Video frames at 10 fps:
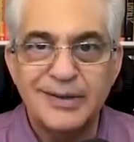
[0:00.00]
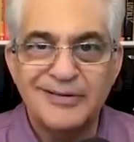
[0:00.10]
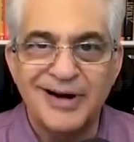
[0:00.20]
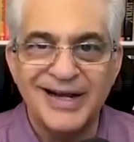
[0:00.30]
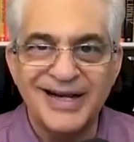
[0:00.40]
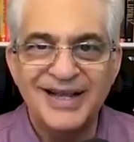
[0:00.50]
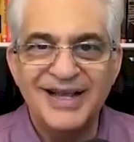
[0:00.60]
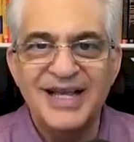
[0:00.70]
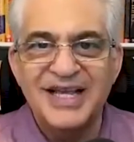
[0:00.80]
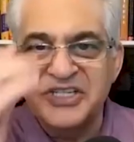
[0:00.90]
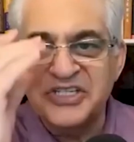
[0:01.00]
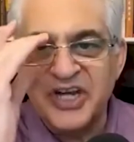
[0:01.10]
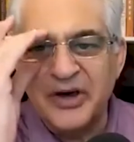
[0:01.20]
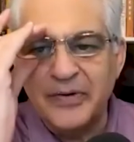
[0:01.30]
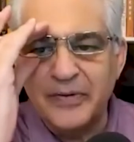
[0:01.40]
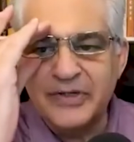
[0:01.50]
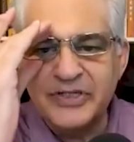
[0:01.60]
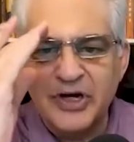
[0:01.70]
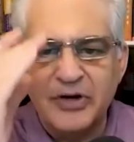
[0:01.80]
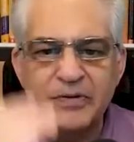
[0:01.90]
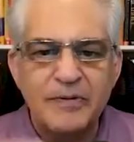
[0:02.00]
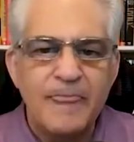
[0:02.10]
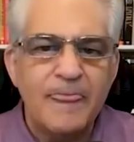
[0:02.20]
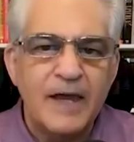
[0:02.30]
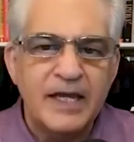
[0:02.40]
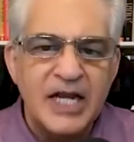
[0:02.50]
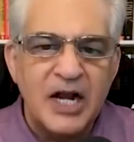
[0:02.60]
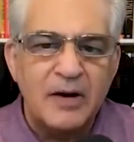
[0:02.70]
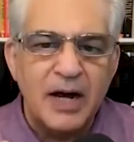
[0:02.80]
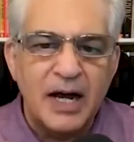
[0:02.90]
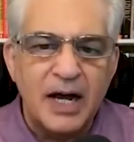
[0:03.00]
right? So you know,